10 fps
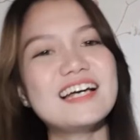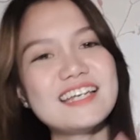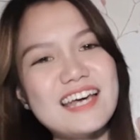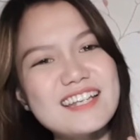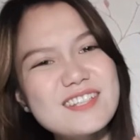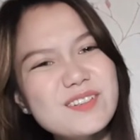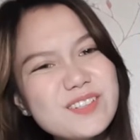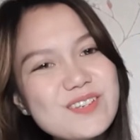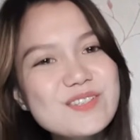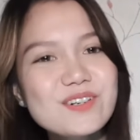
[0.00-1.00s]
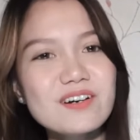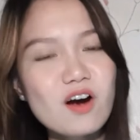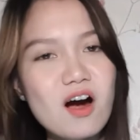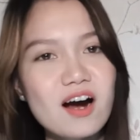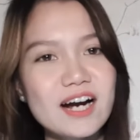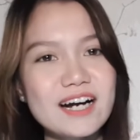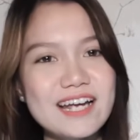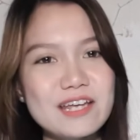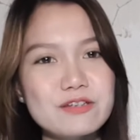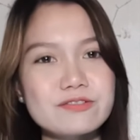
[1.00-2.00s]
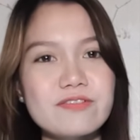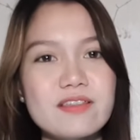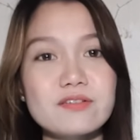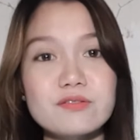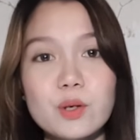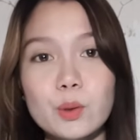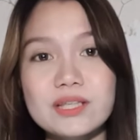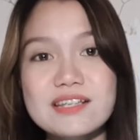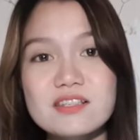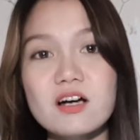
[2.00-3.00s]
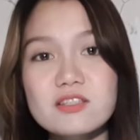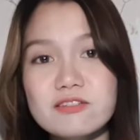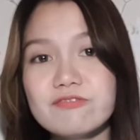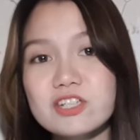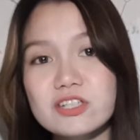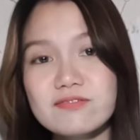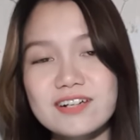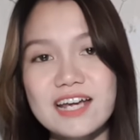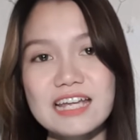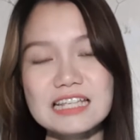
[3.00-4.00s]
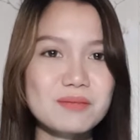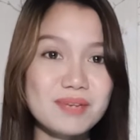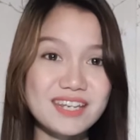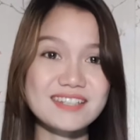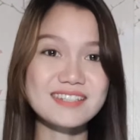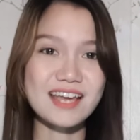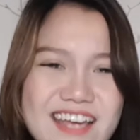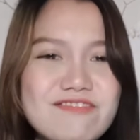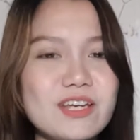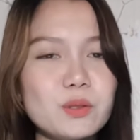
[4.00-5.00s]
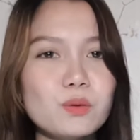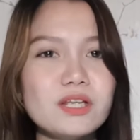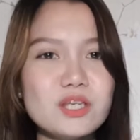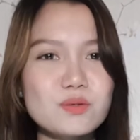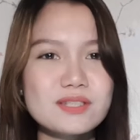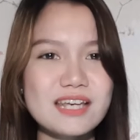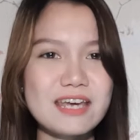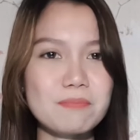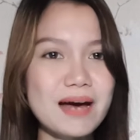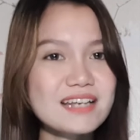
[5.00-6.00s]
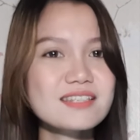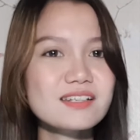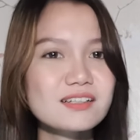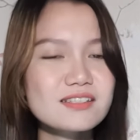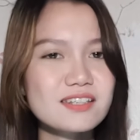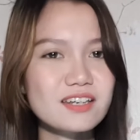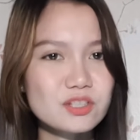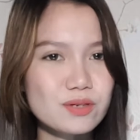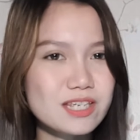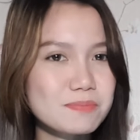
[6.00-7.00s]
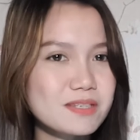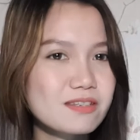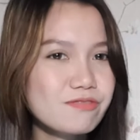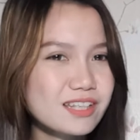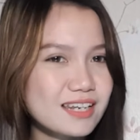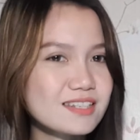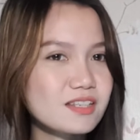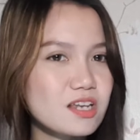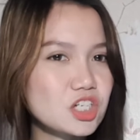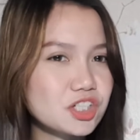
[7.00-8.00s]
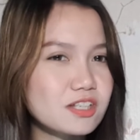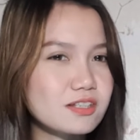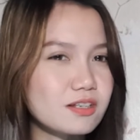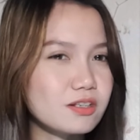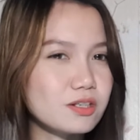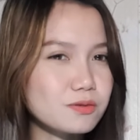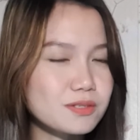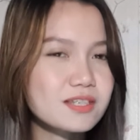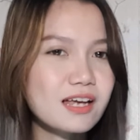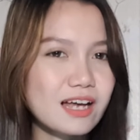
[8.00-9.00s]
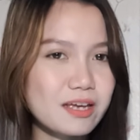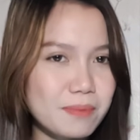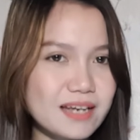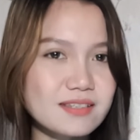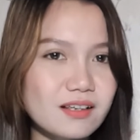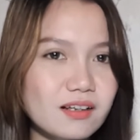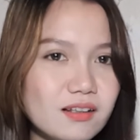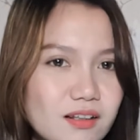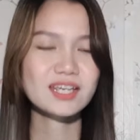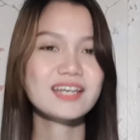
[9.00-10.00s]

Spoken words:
Again, don't use your car if the road is not sufficient for it, meaning to say if you can only use a bicycle to get to a specific destination, then use a bicycle.